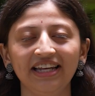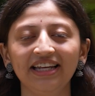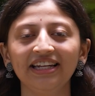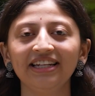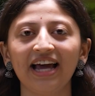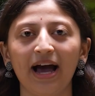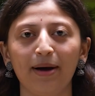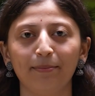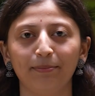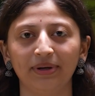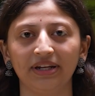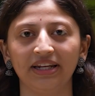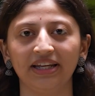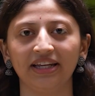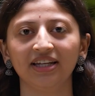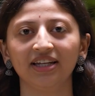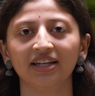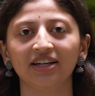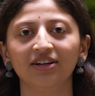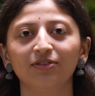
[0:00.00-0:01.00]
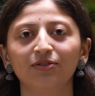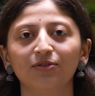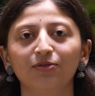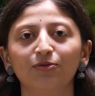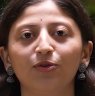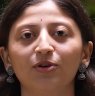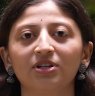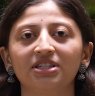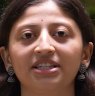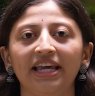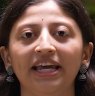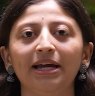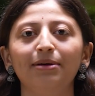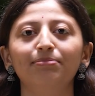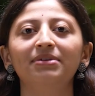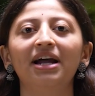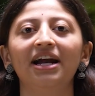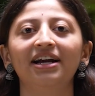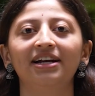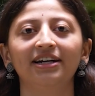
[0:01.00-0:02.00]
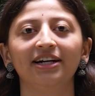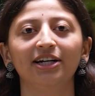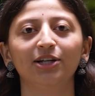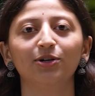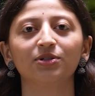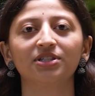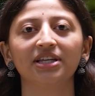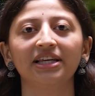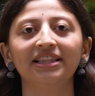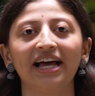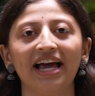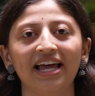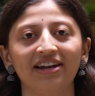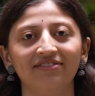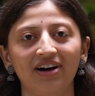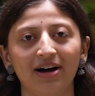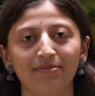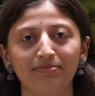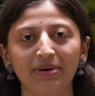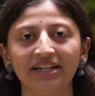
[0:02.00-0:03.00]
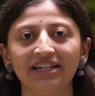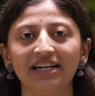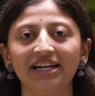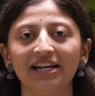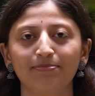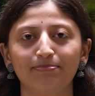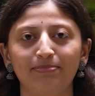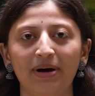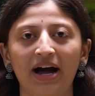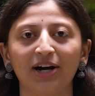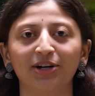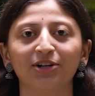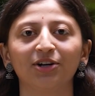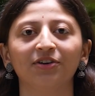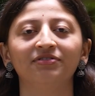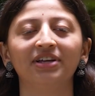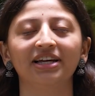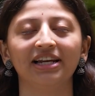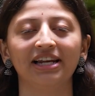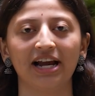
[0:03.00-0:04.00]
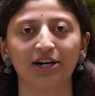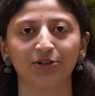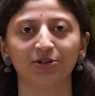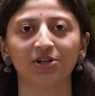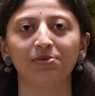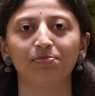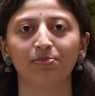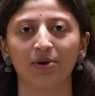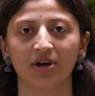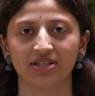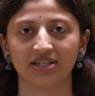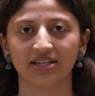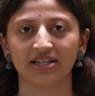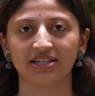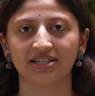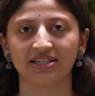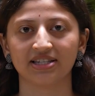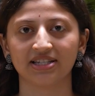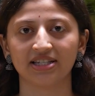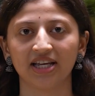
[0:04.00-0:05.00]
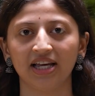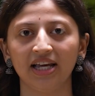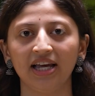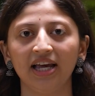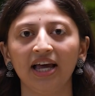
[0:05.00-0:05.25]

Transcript: Green campaigning was aimed at reducing the environmental impact of the electoral process.